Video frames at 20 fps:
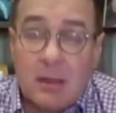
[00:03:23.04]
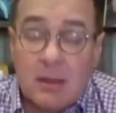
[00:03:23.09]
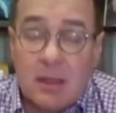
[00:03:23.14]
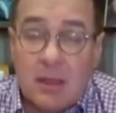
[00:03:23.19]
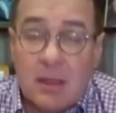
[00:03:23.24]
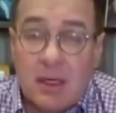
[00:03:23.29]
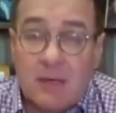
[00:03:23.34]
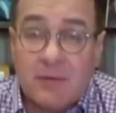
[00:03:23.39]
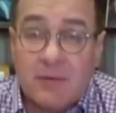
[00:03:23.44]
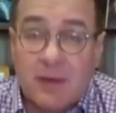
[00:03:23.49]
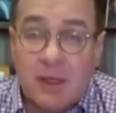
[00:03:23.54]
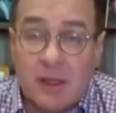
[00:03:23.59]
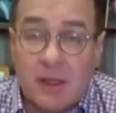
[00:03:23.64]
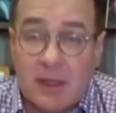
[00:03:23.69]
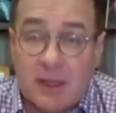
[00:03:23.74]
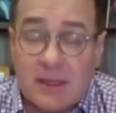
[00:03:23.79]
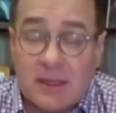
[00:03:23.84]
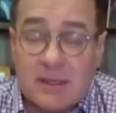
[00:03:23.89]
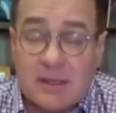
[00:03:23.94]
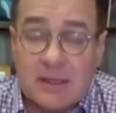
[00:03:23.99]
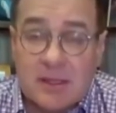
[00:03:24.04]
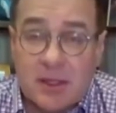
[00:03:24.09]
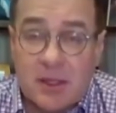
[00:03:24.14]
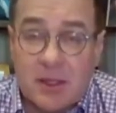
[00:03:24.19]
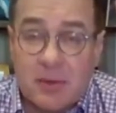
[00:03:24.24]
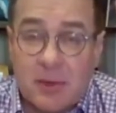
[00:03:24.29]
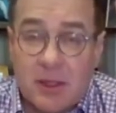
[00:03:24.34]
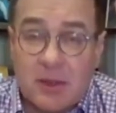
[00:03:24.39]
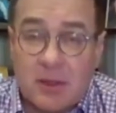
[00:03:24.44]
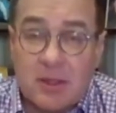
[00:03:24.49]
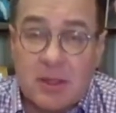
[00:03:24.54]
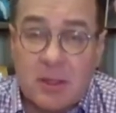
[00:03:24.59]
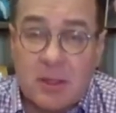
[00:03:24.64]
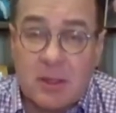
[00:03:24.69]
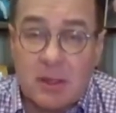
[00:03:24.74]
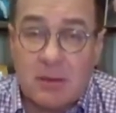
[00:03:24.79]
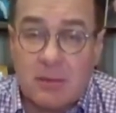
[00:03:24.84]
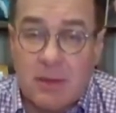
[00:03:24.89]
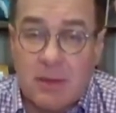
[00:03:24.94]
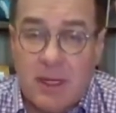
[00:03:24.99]
Nevertheless, you know, when you turn
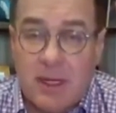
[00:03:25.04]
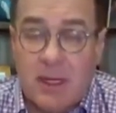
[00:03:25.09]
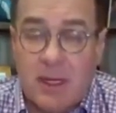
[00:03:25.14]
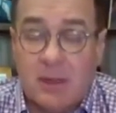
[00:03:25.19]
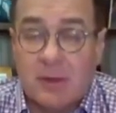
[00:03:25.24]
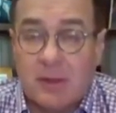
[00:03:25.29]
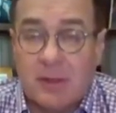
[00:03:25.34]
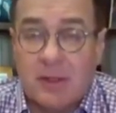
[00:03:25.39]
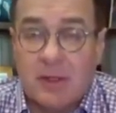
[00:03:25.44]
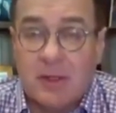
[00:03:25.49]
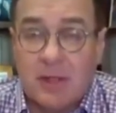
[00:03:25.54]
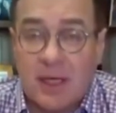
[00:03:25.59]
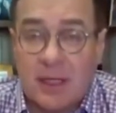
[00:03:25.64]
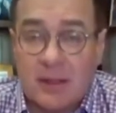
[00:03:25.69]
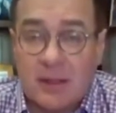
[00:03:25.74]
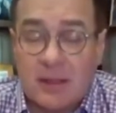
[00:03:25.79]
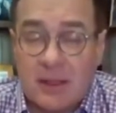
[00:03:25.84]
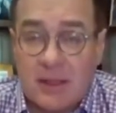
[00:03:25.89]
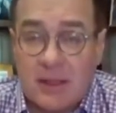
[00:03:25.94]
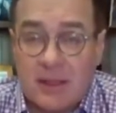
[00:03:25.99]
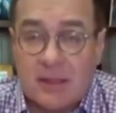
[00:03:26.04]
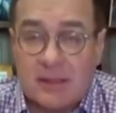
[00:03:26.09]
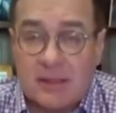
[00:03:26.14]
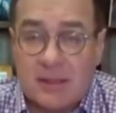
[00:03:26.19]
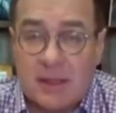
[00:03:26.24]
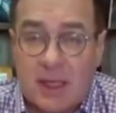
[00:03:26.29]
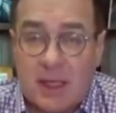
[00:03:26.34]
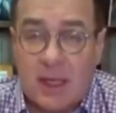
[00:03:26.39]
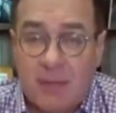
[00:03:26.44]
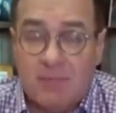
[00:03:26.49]
it around and you get these